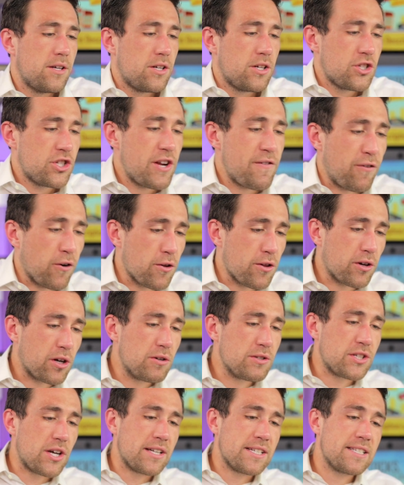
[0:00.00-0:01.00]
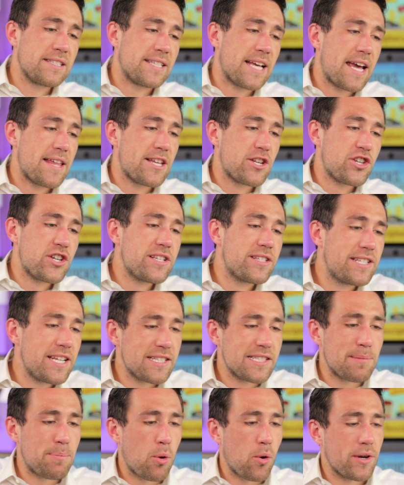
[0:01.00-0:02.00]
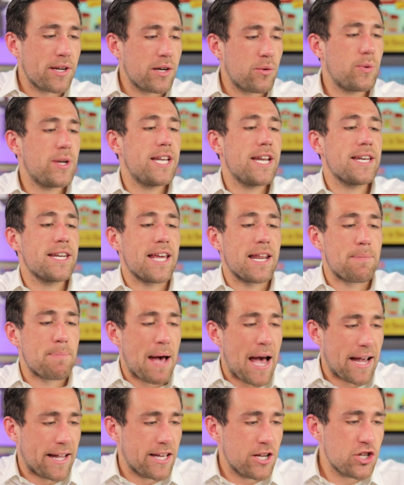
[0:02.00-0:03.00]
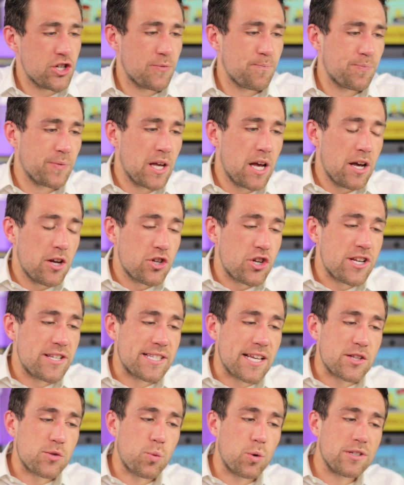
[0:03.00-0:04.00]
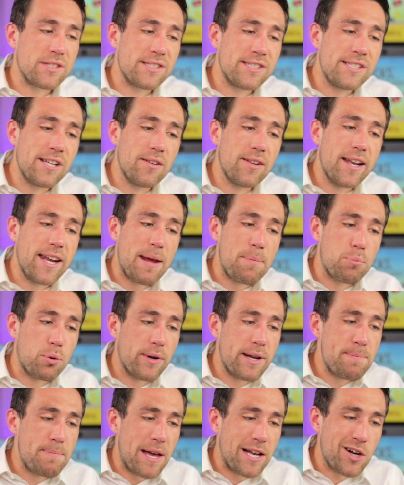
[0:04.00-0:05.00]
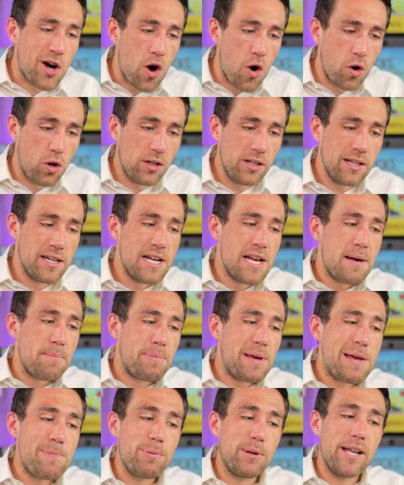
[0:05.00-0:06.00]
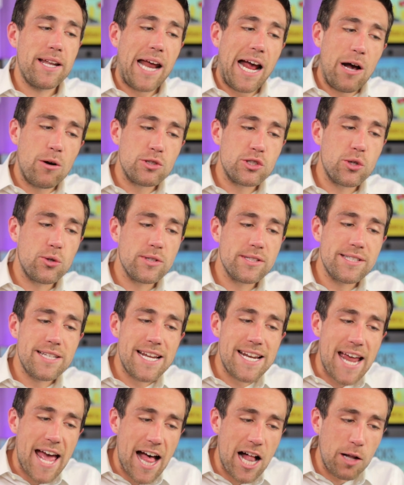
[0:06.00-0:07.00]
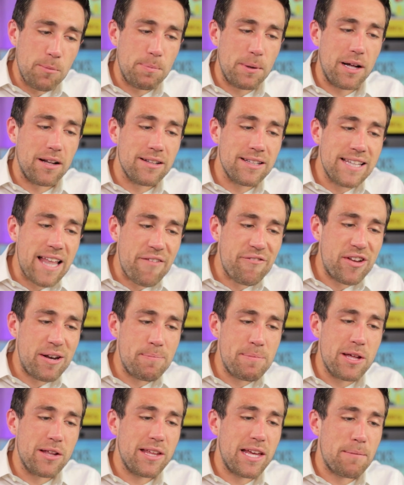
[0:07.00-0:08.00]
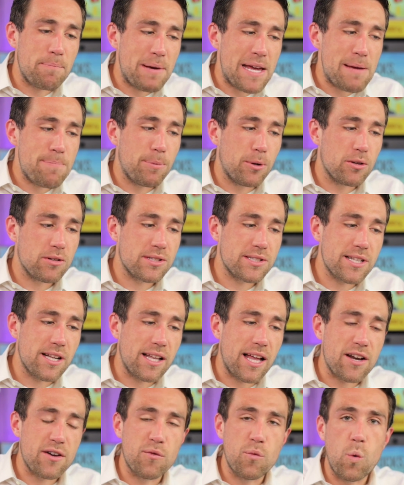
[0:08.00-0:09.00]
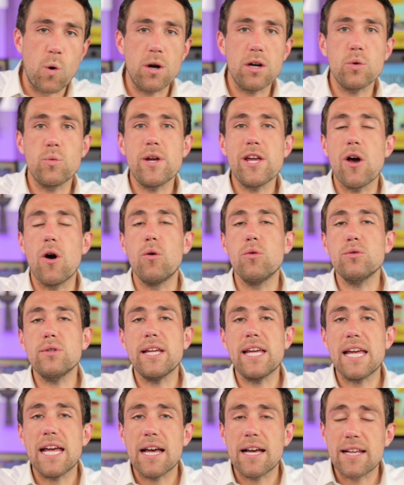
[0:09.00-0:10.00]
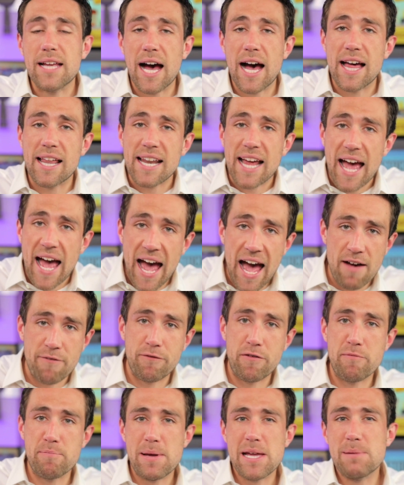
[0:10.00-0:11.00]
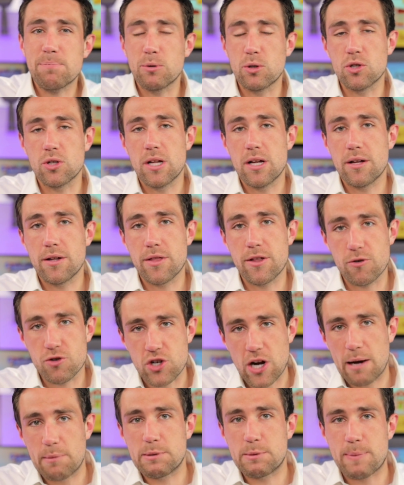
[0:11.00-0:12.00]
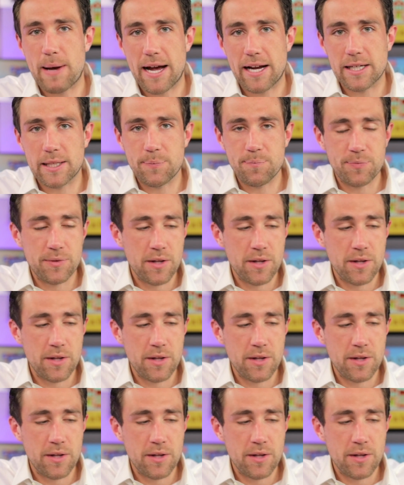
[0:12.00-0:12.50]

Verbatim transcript: She further goes on to say that she's disappointed we didn't get a package. She says, We're still in a pretty big hole. People and households need help. 11 million people are still out of work. We only got half of people their jobs back.